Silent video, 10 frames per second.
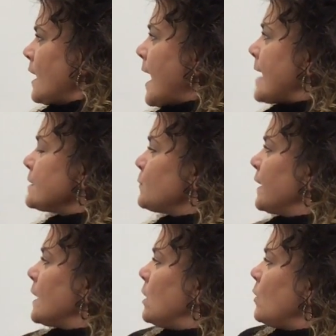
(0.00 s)
As
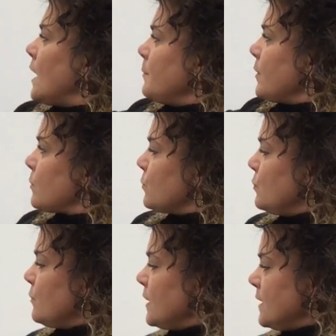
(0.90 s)
we go up
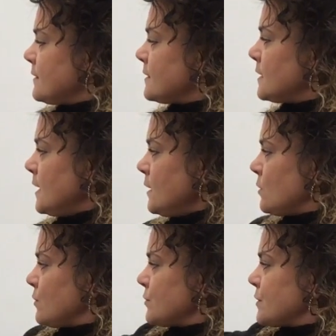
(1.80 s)
through these
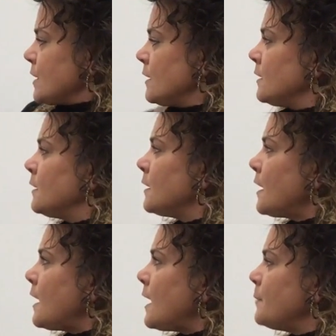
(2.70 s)
tiers,
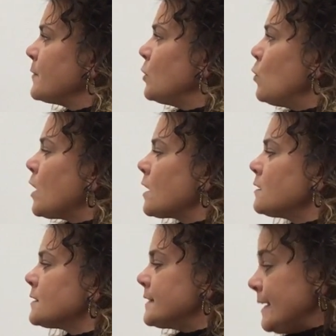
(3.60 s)

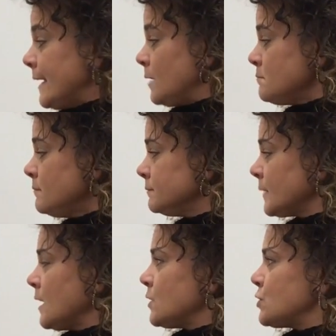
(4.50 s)
your team
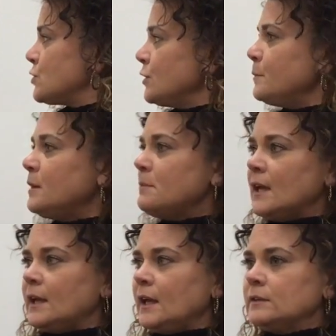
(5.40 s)
should be
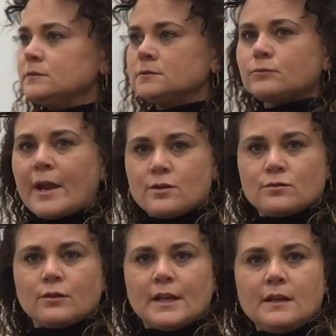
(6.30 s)
meeting
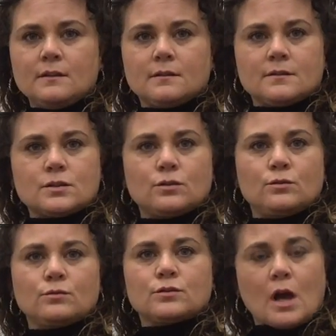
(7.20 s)
regularly to
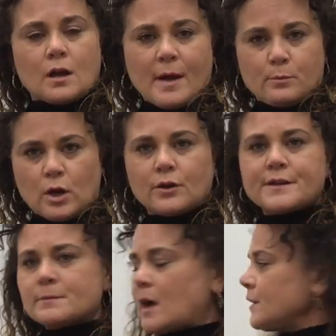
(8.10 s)
talk about
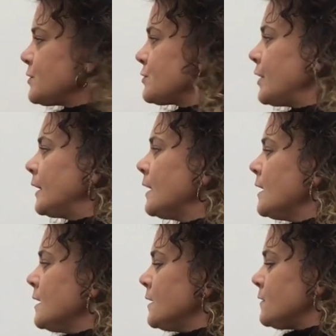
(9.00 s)
progress monitoring.
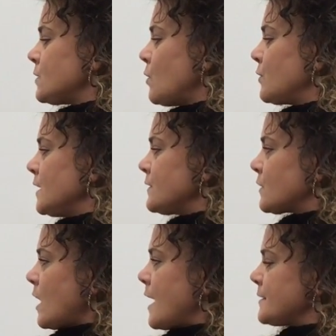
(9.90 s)
So these
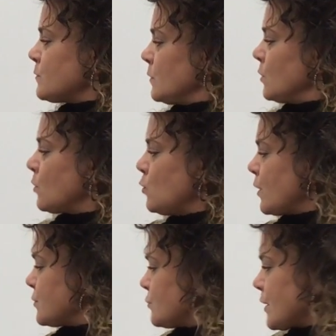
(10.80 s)
guys, your
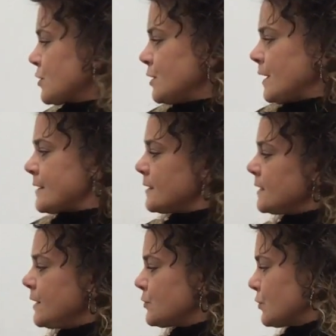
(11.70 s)
core instruction as a
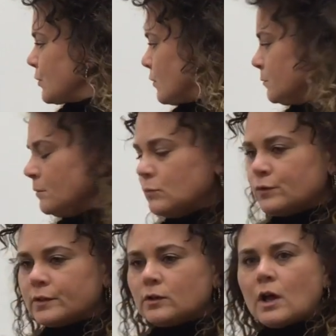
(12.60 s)
teacher, you're
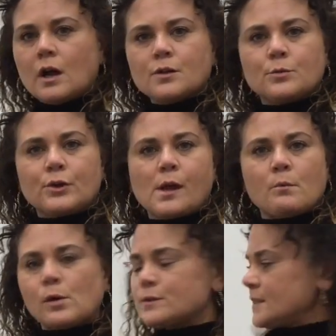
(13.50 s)
moving along pre
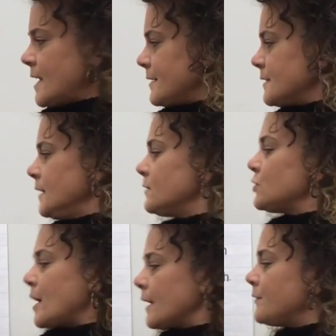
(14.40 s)
and post testing,
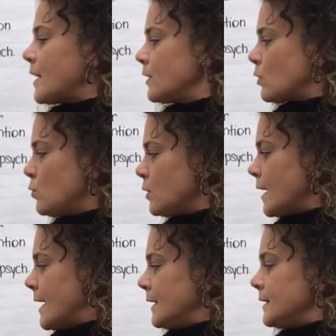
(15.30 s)
checking that your
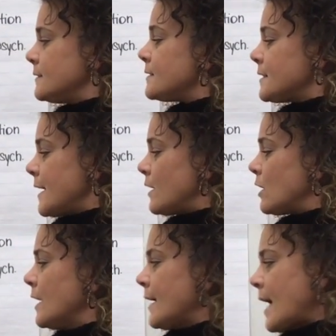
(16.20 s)
core 80 is there,